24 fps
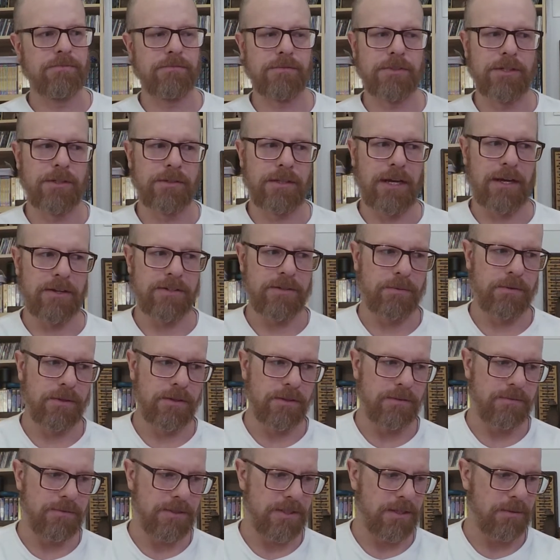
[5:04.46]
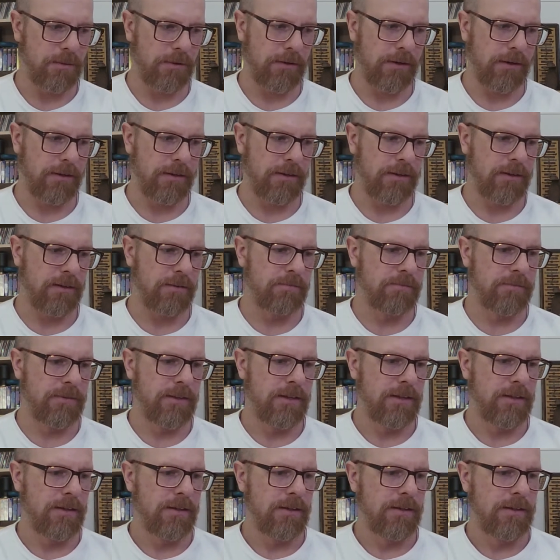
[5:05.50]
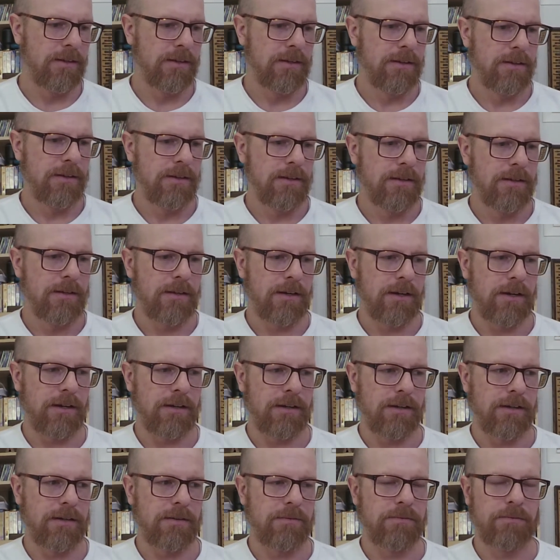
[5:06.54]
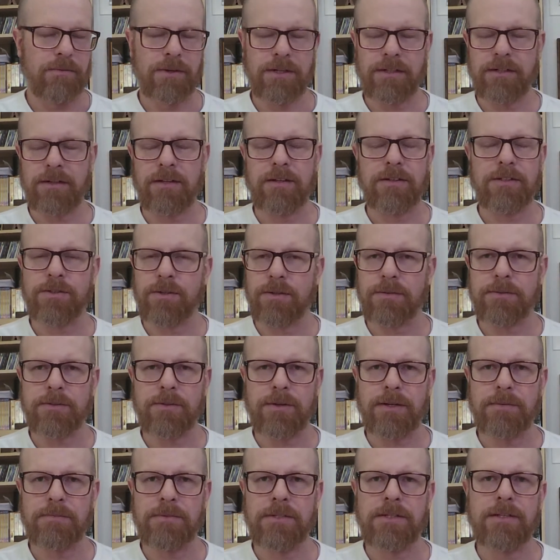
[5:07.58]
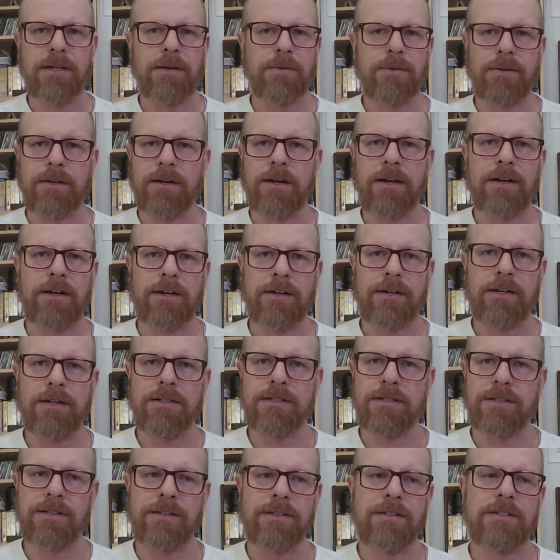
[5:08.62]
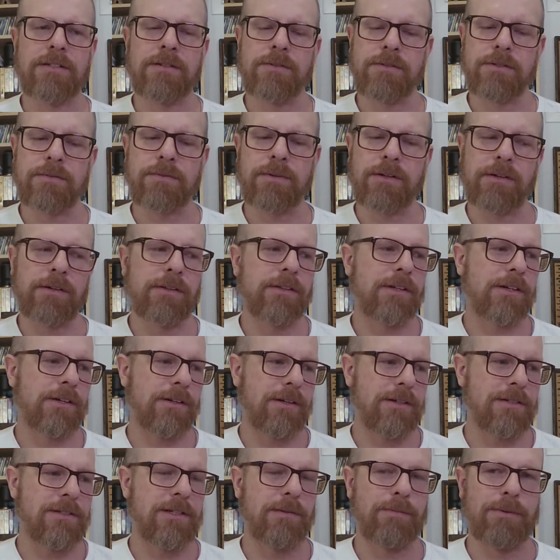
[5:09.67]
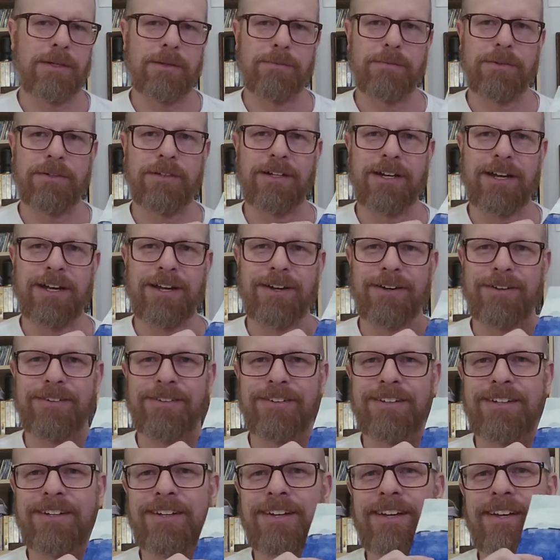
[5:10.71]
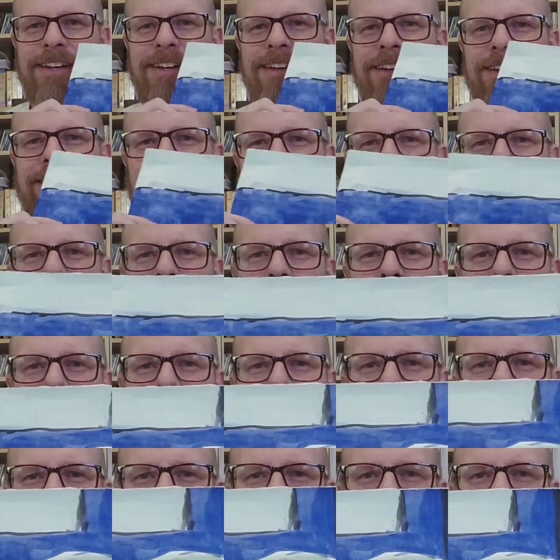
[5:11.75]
2001, somewhere around there. And went to other George Webbs. They were not crazy. This was where all the crazy people hung out. And we would sit